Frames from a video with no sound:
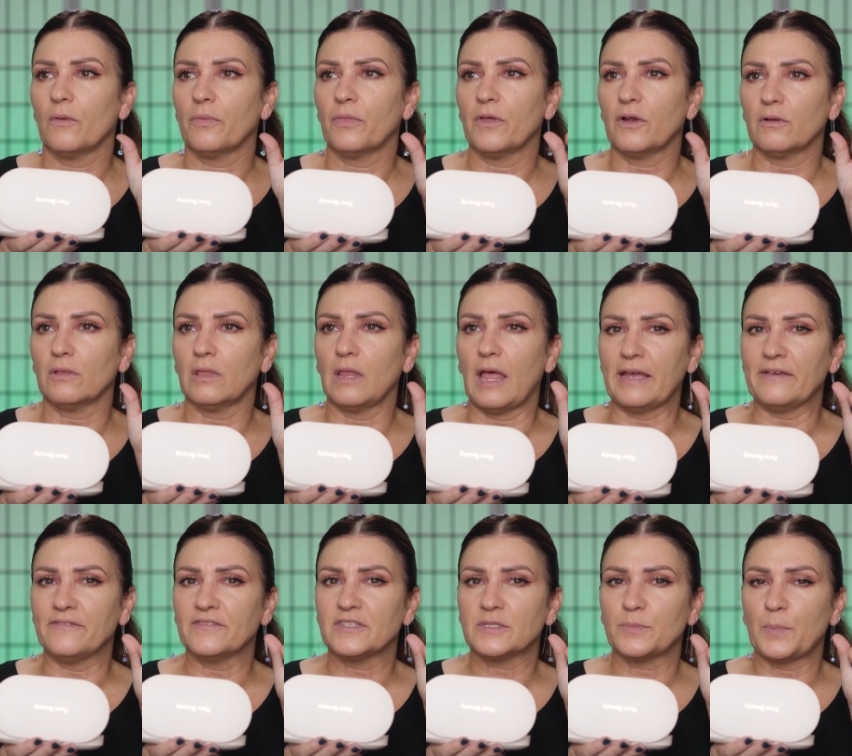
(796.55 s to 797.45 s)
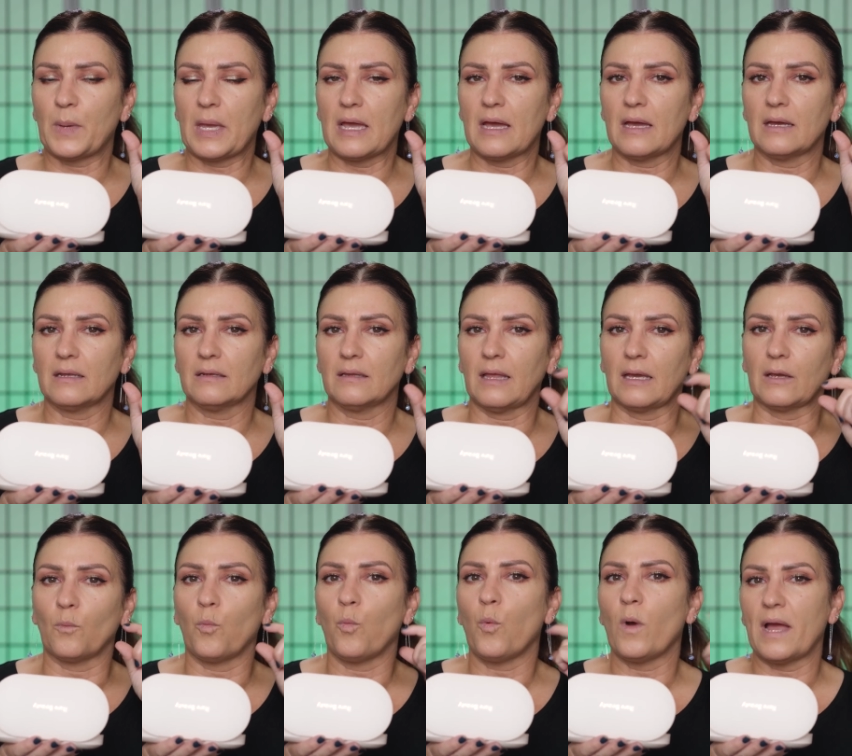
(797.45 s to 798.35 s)
their lifespan,
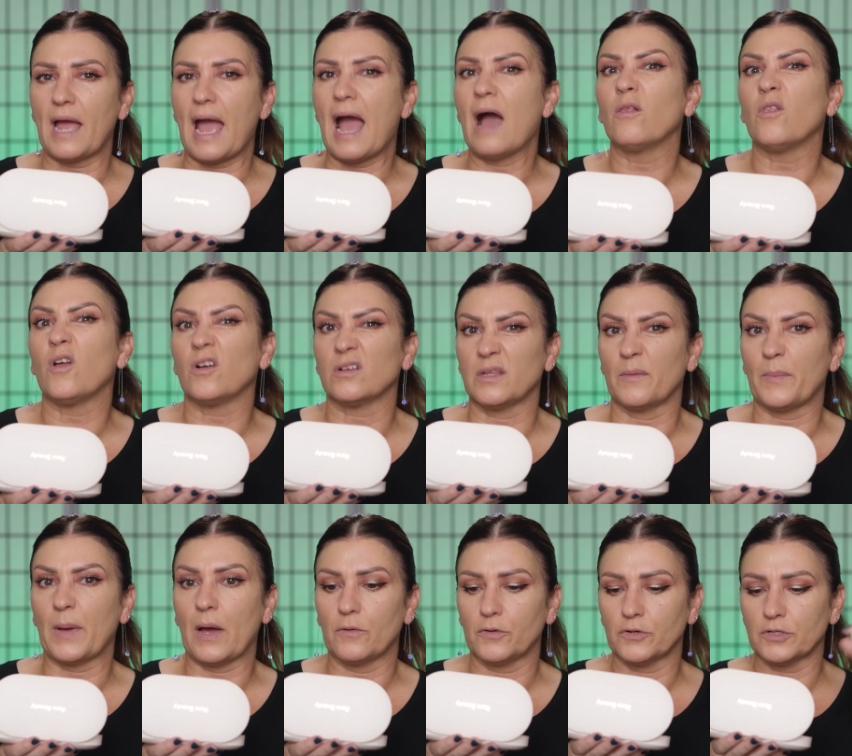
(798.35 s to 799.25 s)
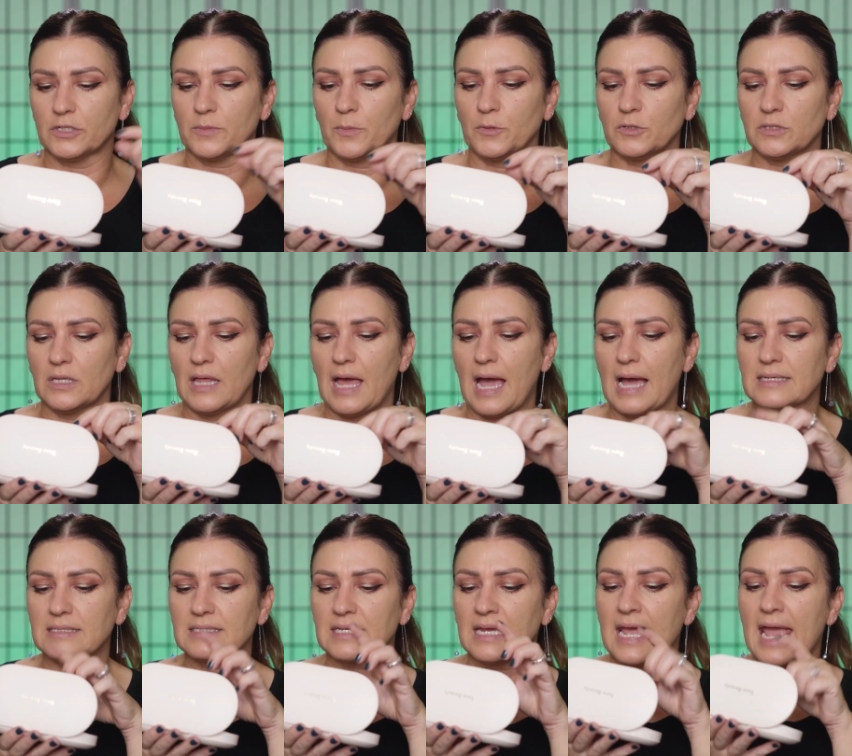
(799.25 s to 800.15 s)
like how long the powder is supposed to
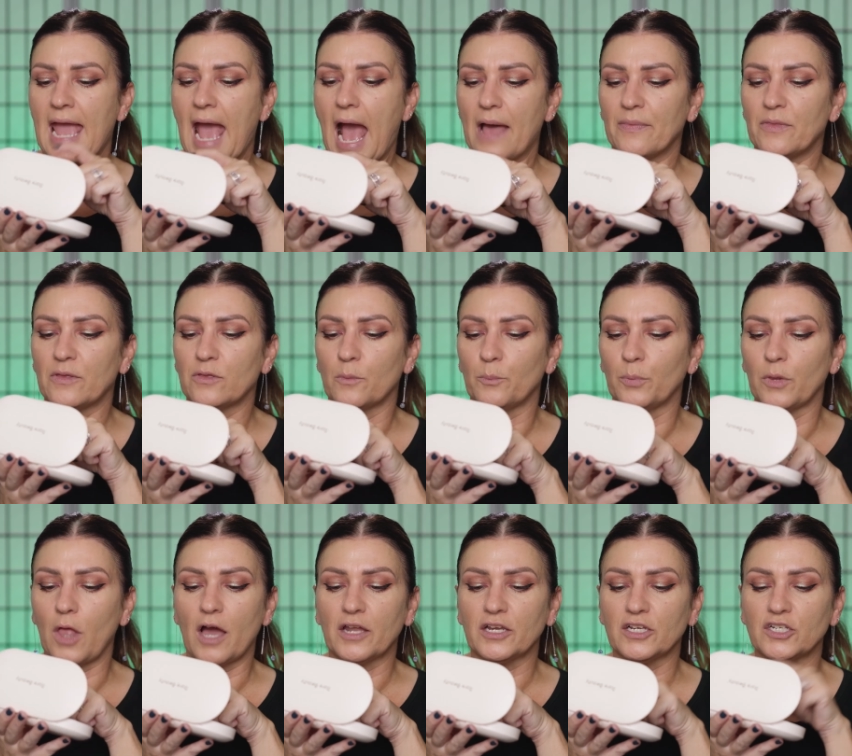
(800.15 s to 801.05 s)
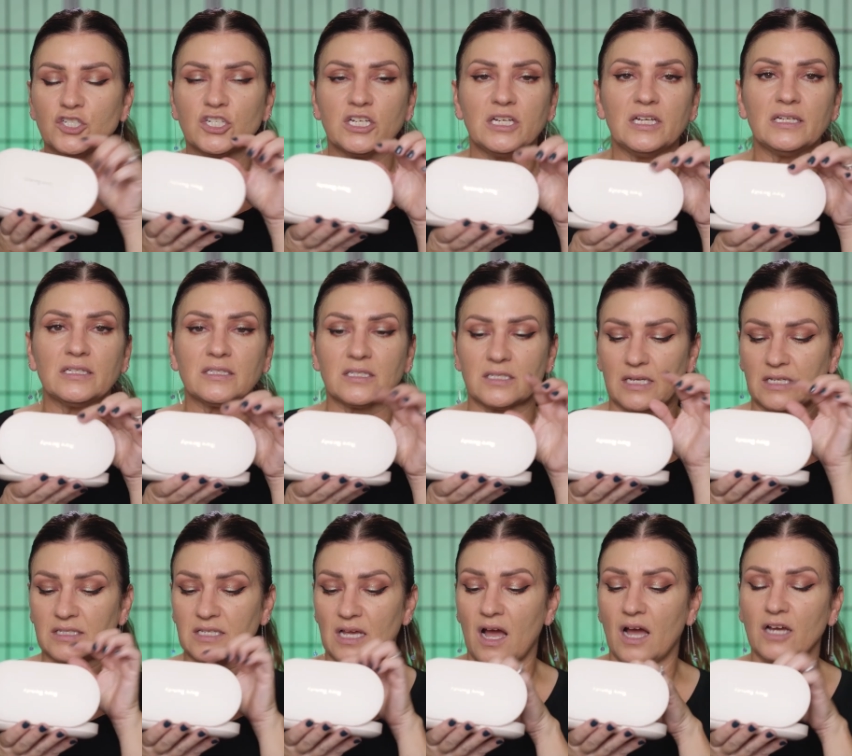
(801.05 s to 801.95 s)
last. And then the blotting sheets,
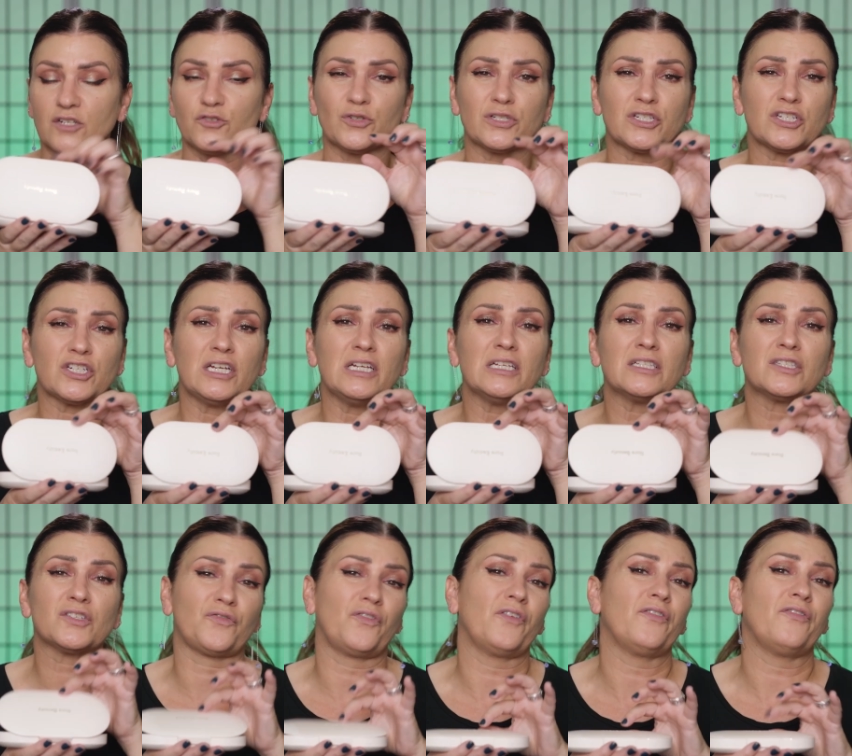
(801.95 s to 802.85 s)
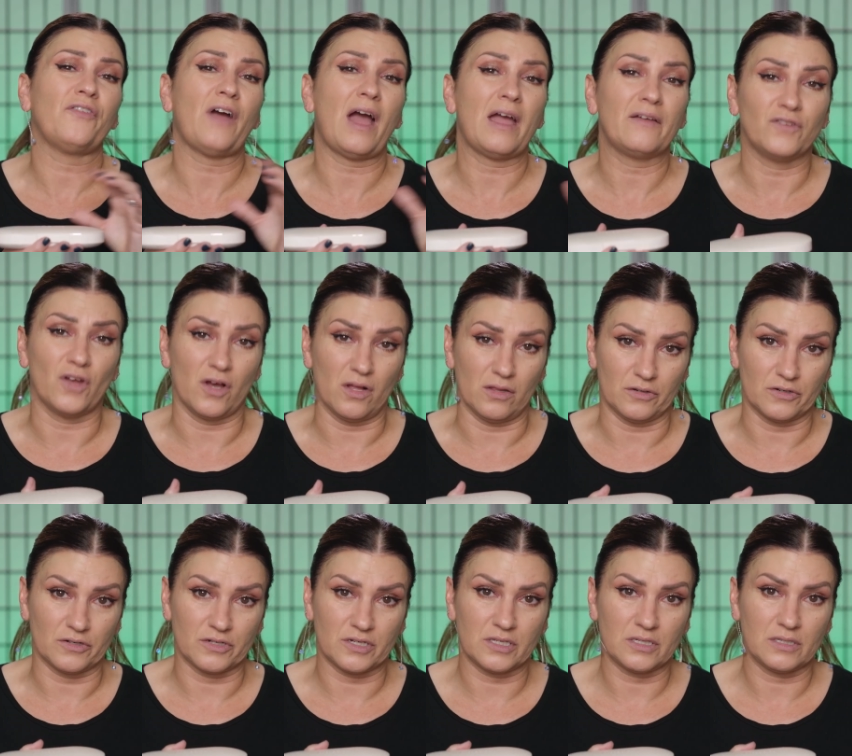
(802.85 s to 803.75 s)
it's 100 sheets for
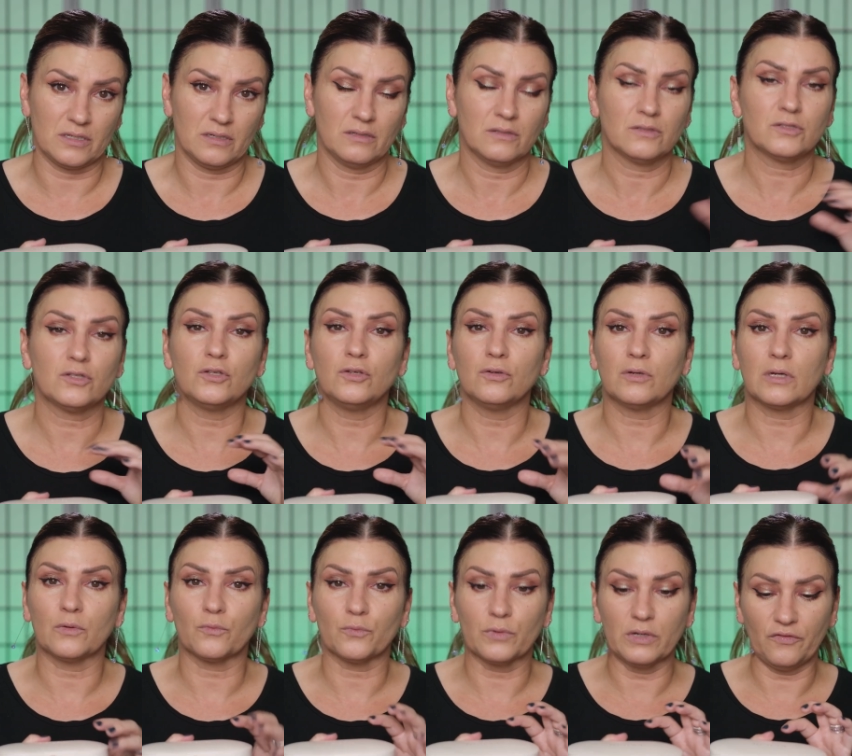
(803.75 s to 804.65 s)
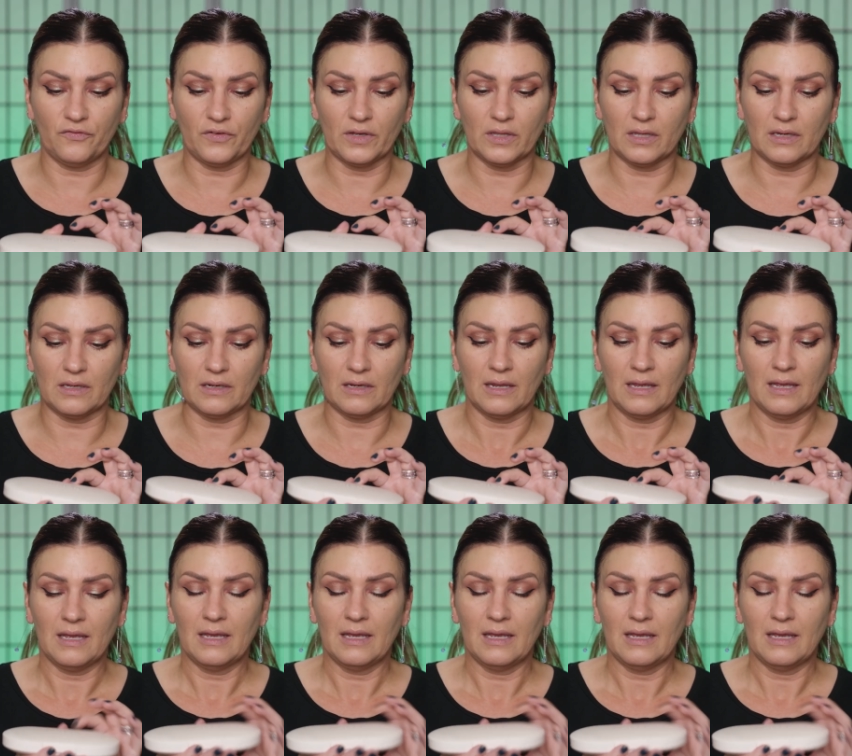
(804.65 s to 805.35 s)
$5. So you can refill it,